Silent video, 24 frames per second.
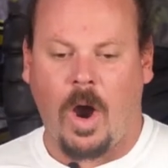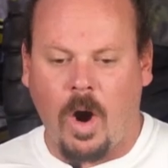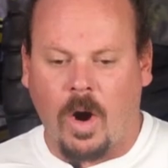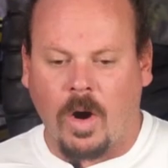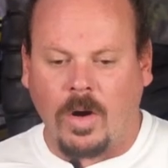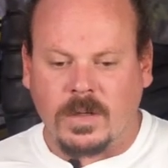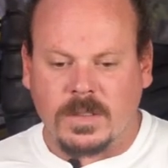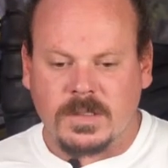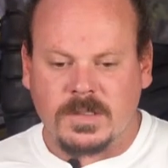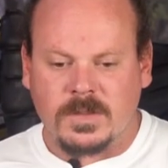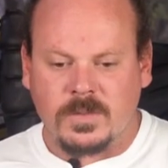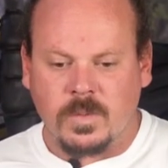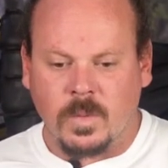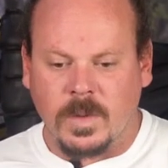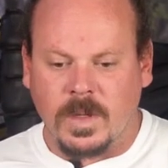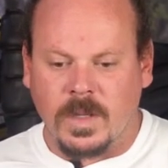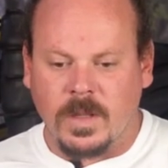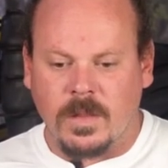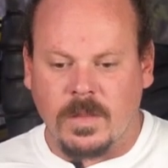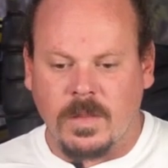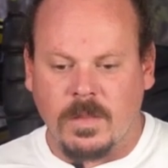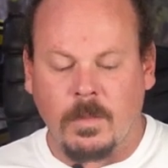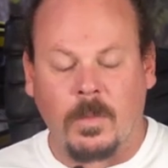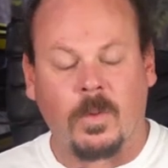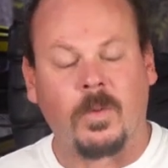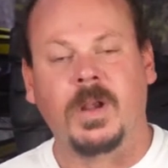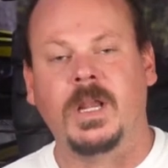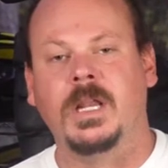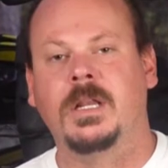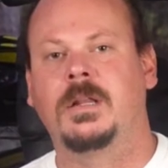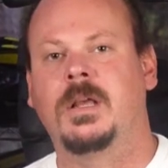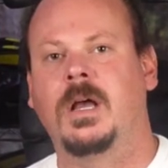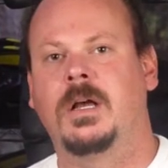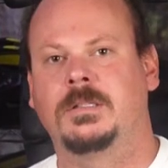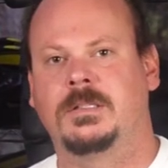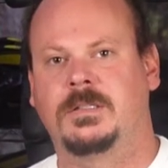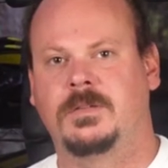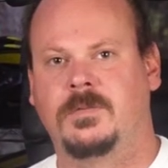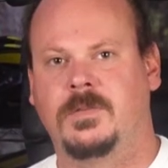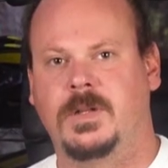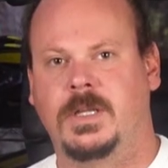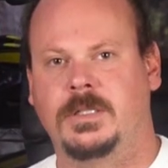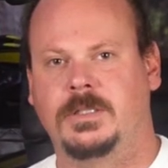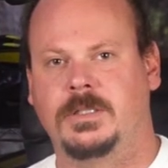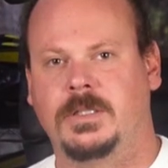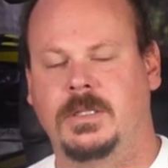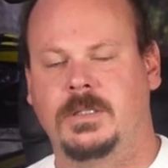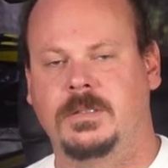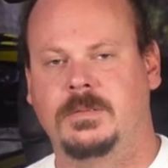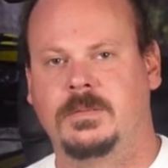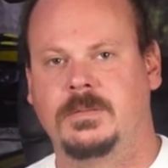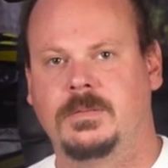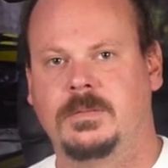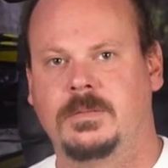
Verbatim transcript: arts with marine conservation.